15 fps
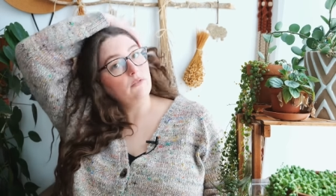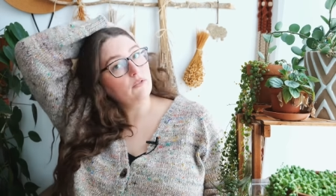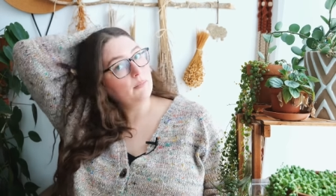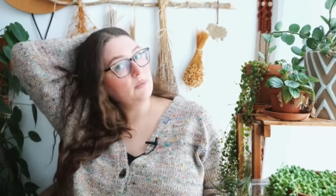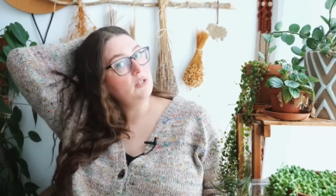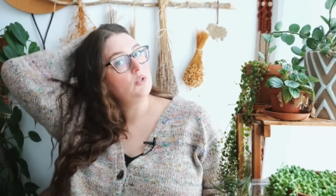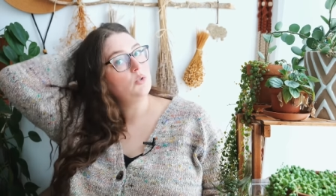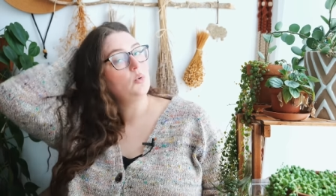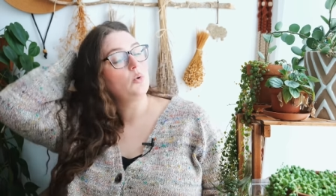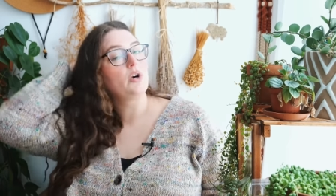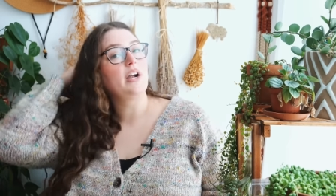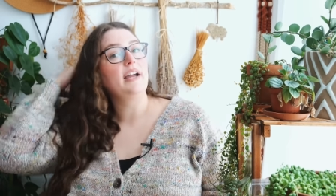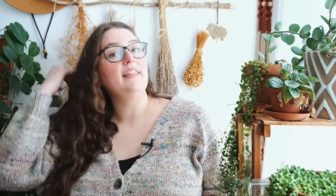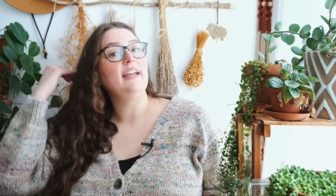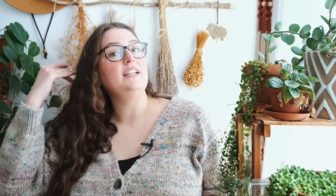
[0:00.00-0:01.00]
from this
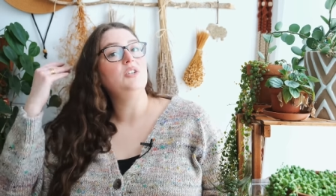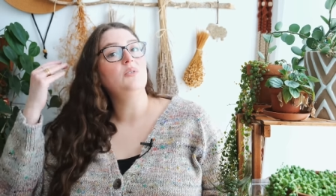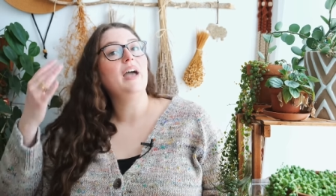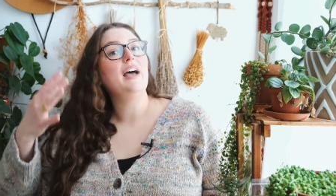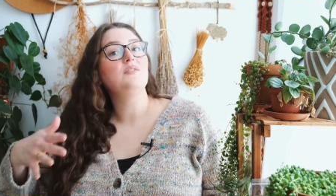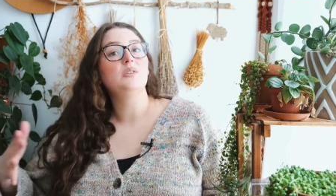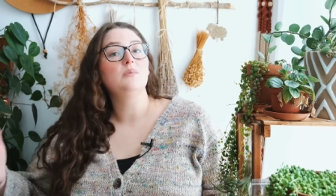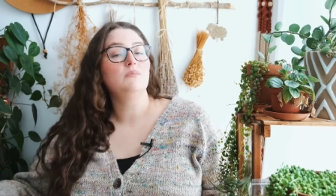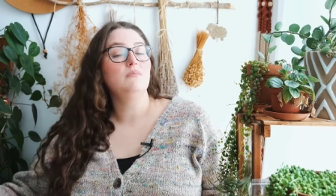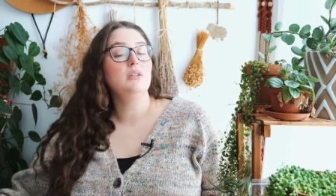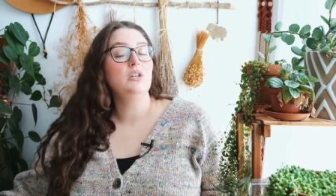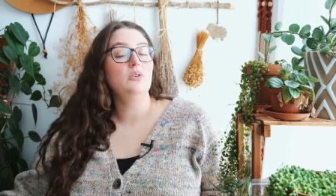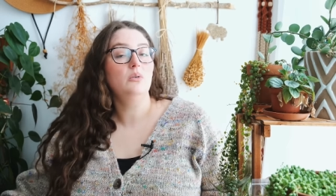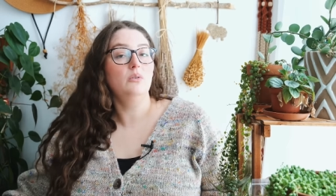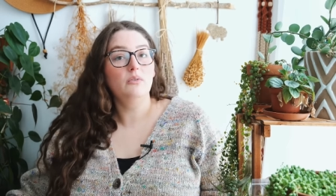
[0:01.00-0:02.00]
store, and they do have some
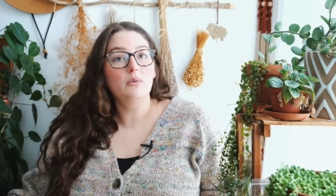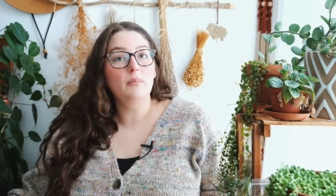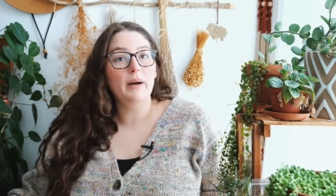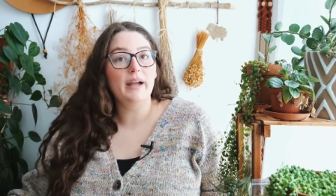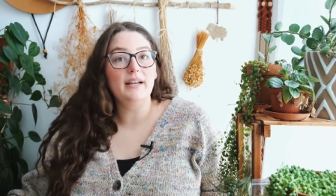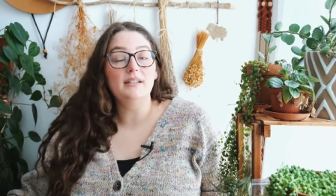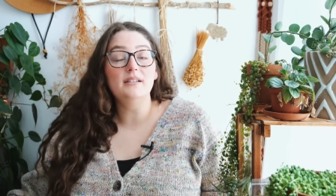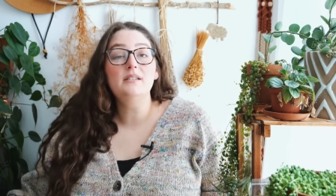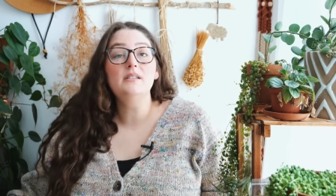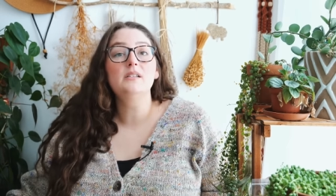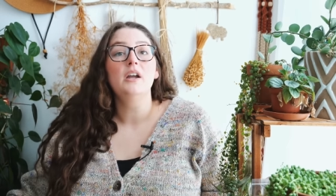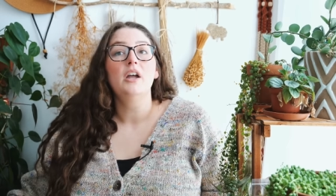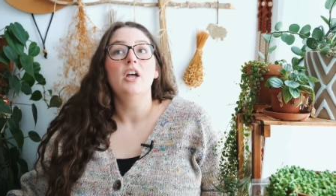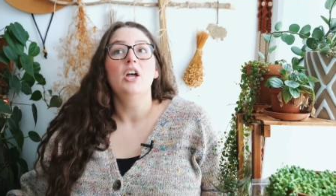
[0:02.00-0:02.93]
beautiful buttons.